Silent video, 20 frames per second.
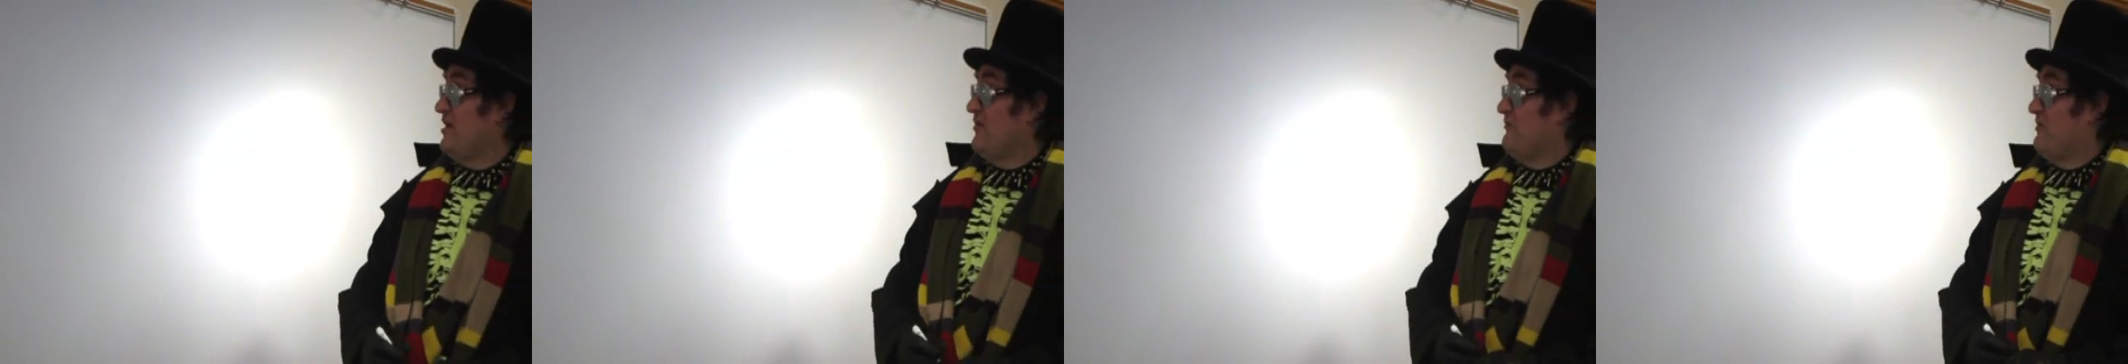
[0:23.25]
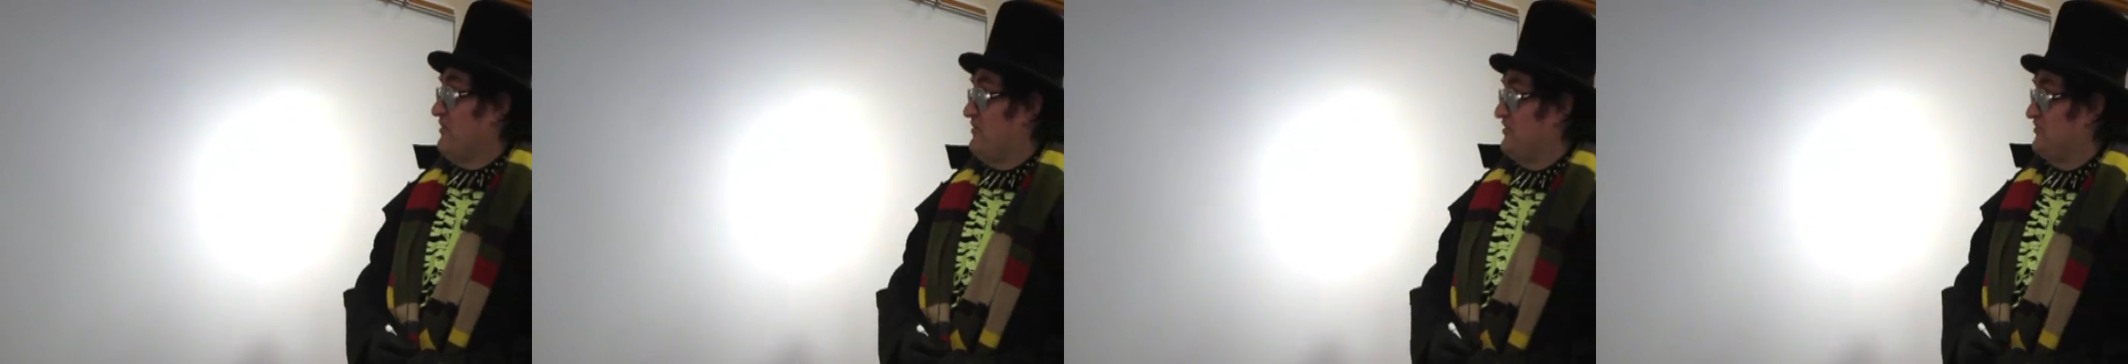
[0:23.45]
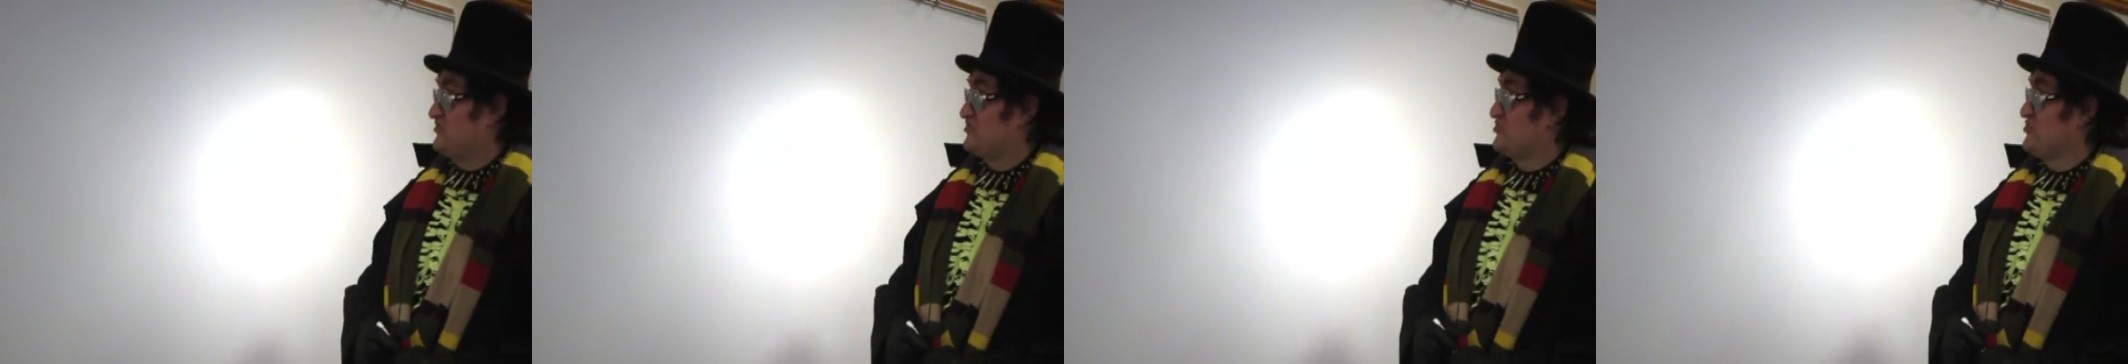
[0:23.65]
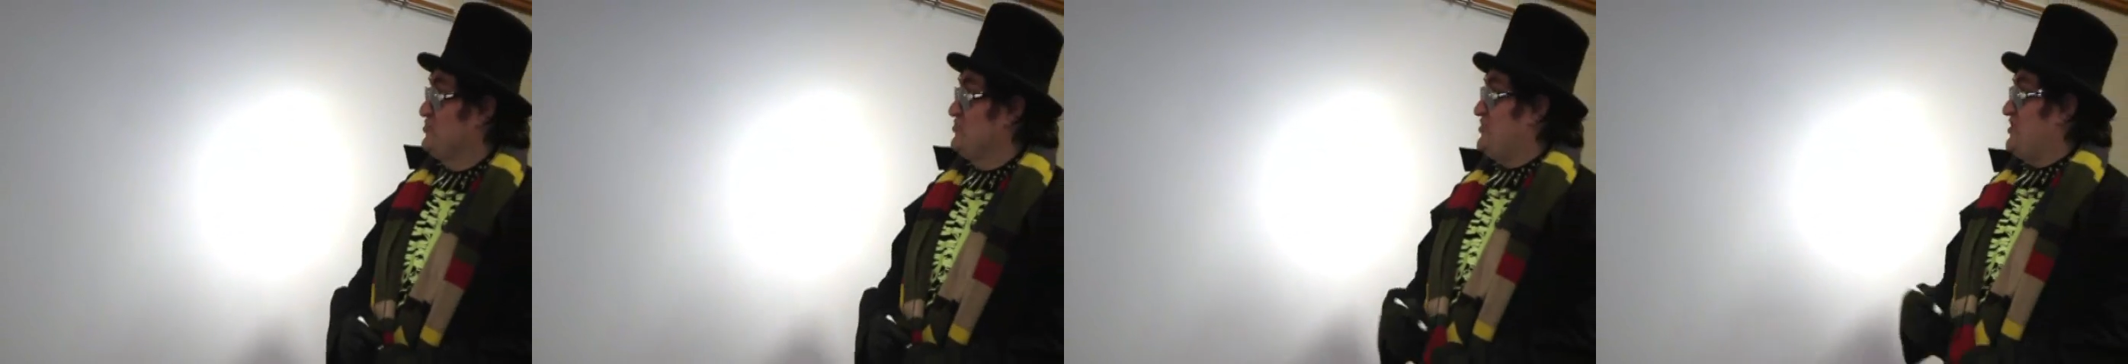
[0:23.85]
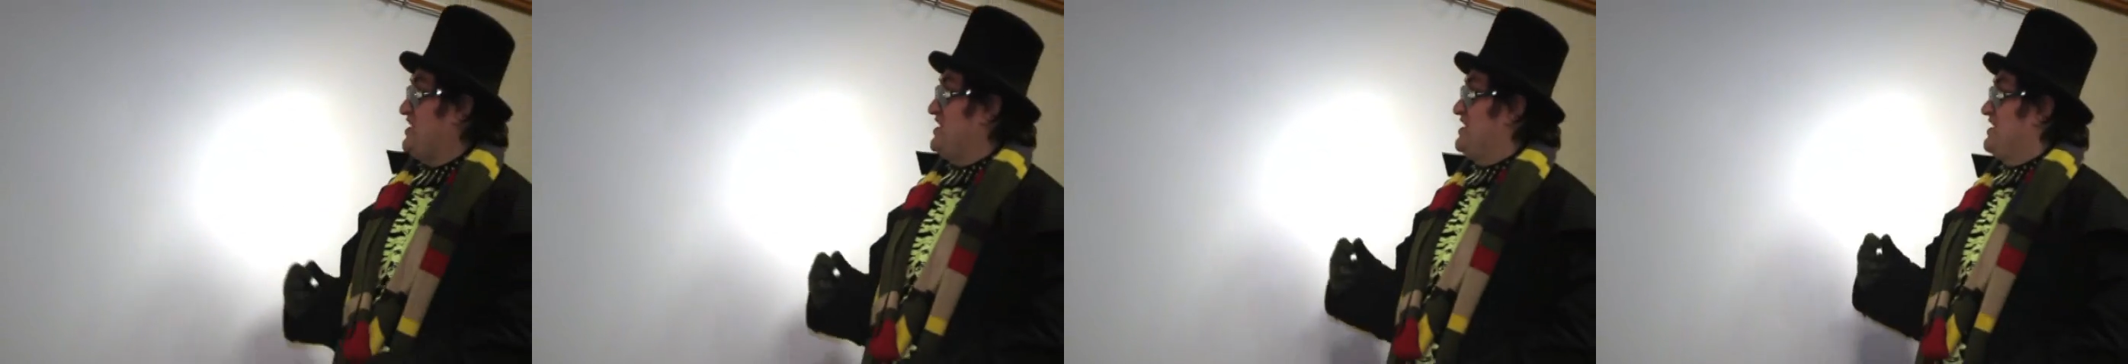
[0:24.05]
Well, the
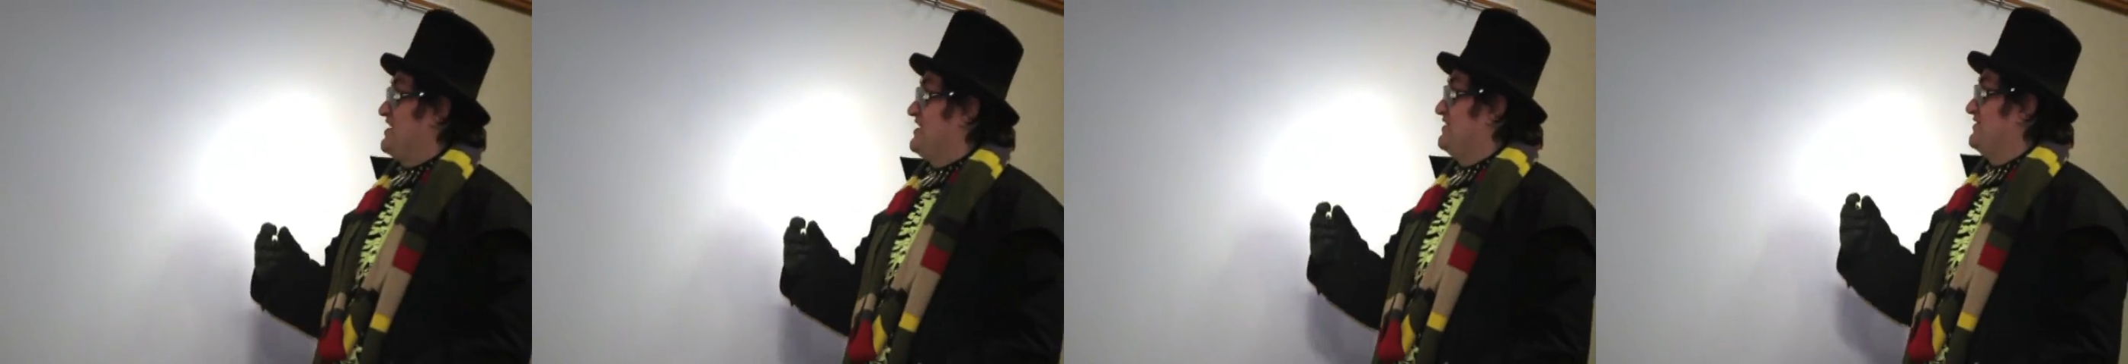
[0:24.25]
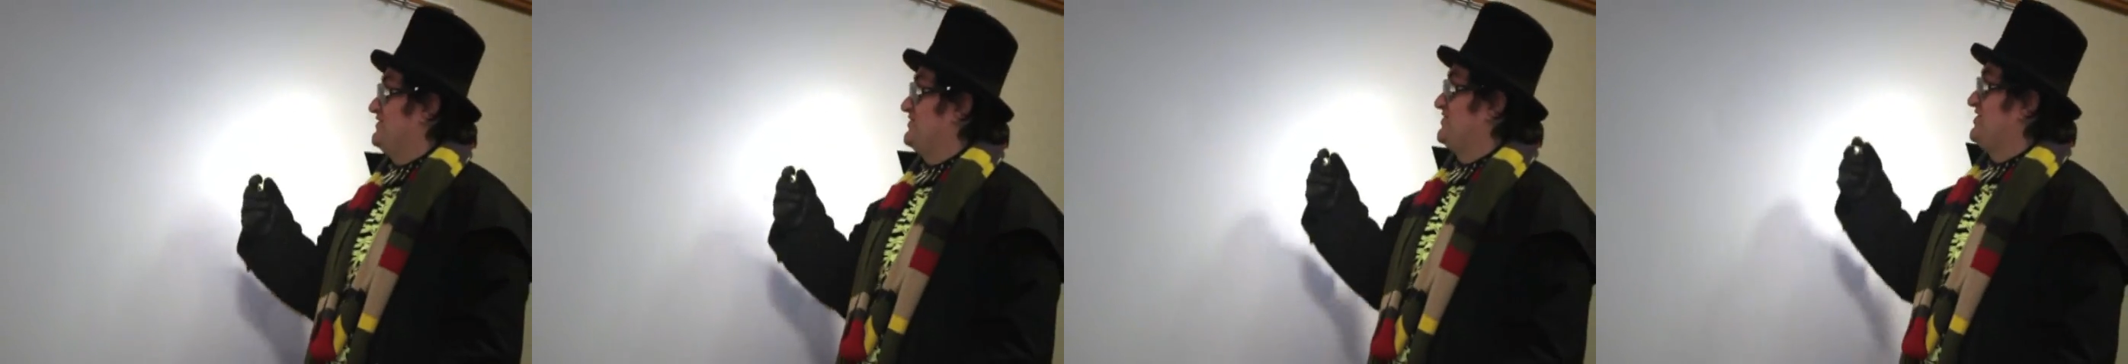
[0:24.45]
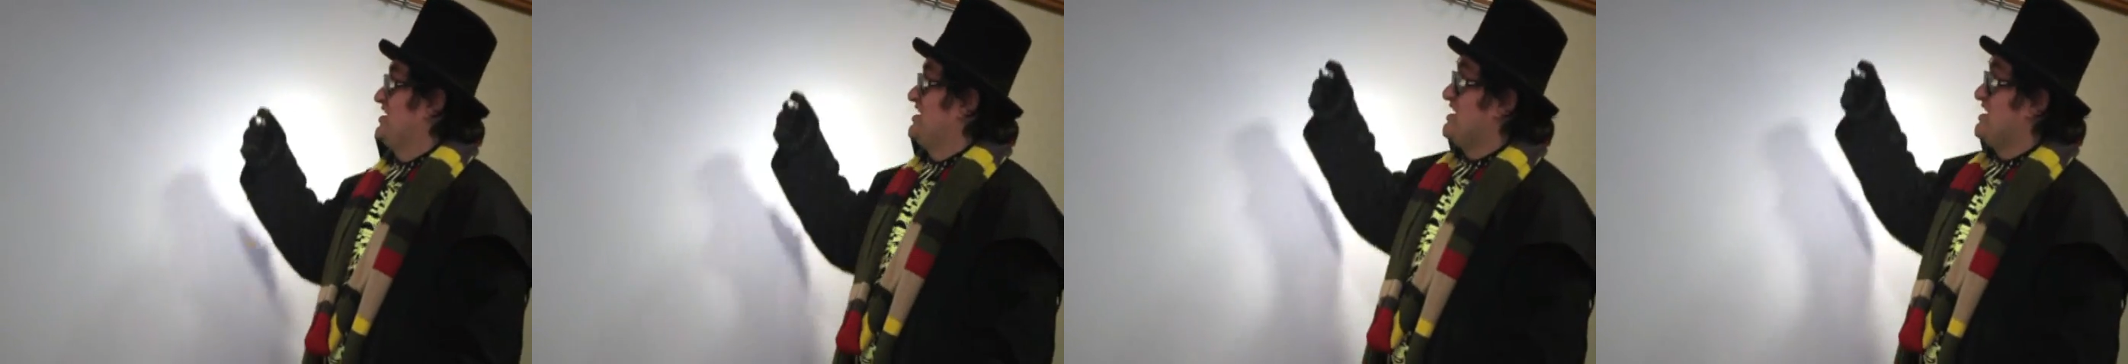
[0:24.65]
truth is,